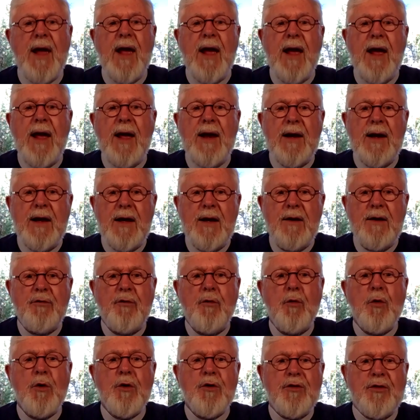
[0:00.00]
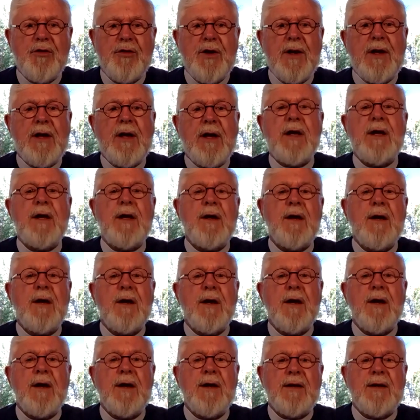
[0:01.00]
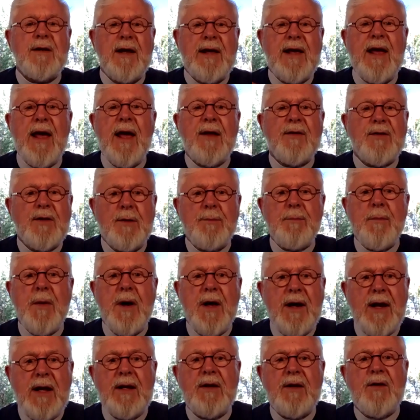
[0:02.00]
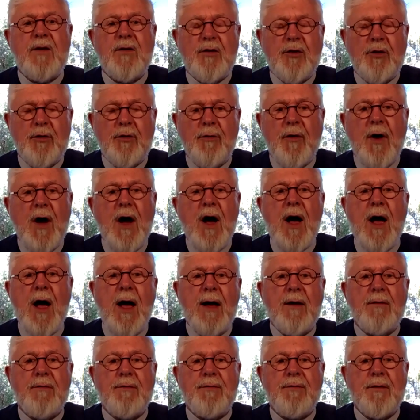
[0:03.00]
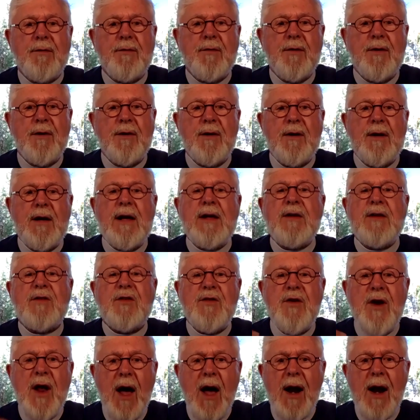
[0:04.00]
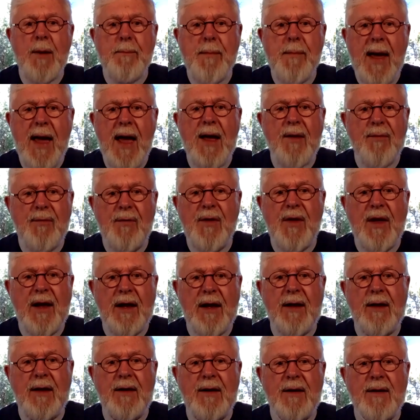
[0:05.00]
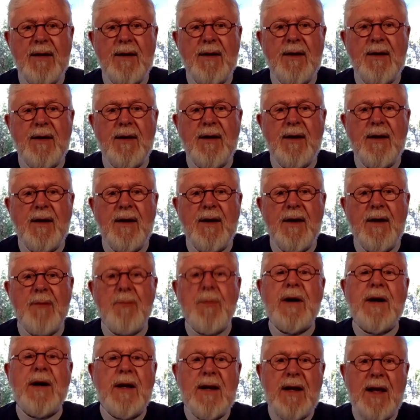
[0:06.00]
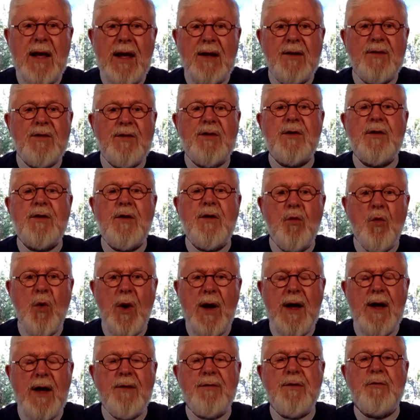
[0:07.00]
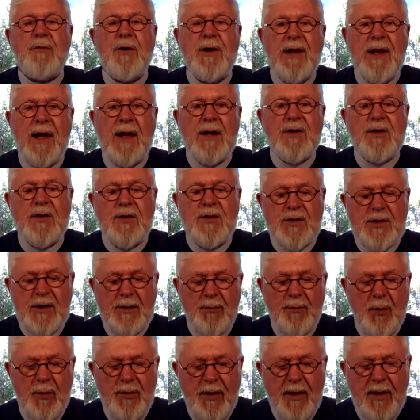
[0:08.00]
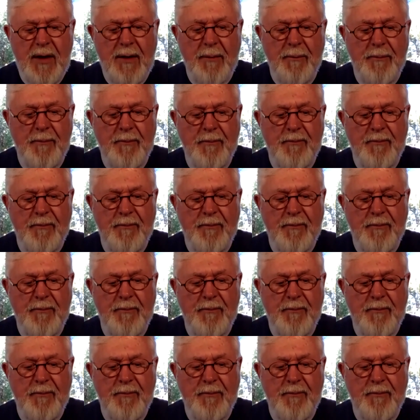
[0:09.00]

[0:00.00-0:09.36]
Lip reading: And if we're seeking to get the money to survive, it's not a bad thing, but it gets in the way of the relationship with him.